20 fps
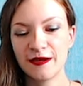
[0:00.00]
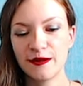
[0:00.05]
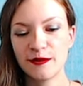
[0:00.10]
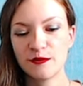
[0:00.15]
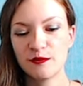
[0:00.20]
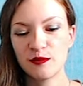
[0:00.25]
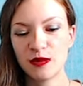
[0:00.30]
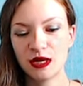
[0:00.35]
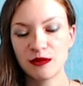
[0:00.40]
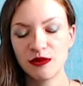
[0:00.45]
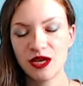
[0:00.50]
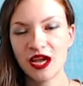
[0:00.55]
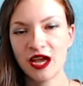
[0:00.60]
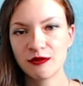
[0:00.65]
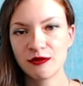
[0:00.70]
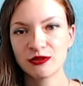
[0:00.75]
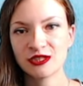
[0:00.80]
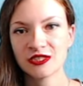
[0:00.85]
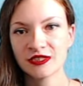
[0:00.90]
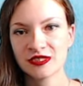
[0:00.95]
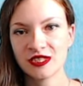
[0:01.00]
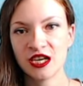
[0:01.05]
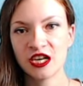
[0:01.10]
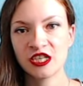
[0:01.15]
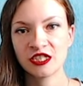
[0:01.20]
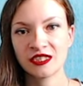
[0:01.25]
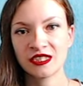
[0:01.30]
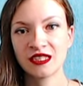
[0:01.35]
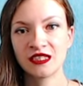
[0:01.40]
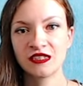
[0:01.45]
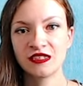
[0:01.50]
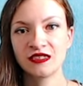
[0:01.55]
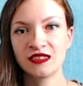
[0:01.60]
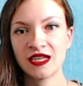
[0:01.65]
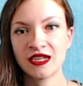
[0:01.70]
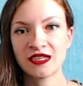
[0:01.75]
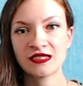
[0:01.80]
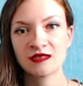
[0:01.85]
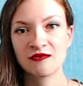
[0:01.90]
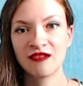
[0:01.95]
maybe I will start in
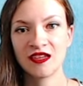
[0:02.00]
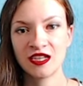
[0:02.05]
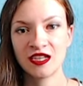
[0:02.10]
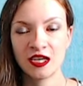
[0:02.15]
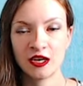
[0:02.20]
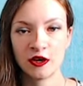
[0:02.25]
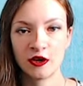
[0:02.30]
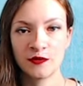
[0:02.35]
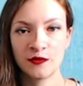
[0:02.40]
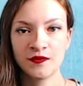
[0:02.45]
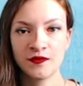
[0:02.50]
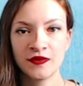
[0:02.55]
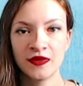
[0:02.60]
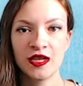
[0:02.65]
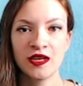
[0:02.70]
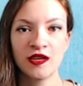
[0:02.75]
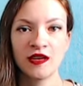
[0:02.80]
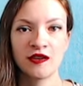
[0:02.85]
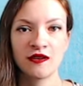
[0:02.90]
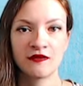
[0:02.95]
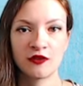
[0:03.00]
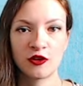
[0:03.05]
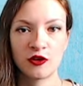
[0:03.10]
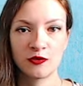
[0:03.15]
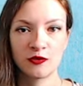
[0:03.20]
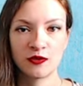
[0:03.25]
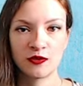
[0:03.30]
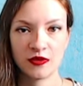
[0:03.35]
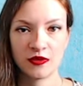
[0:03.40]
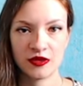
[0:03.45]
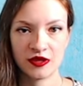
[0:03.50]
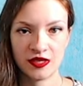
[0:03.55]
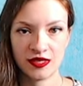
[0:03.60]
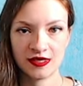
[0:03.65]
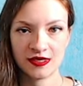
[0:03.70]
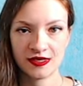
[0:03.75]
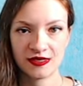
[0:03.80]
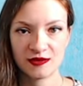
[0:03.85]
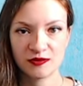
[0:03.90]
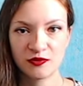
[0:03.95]
next video from
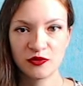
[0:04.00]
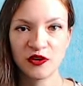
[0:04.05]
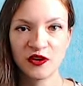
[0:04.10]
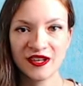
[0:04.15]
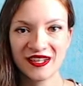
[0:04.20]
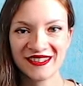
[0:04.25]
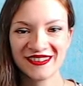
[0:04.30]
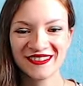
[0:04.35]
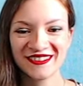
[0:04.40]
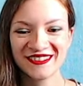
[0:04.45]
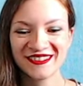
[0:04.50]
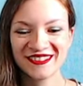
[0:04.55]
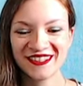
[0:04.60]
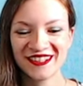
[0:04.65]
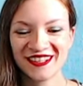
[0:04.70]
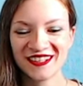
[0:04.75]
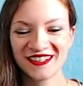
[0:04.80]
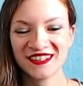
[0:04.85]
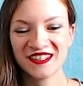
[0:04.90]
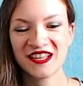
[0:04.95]
this point, yeah.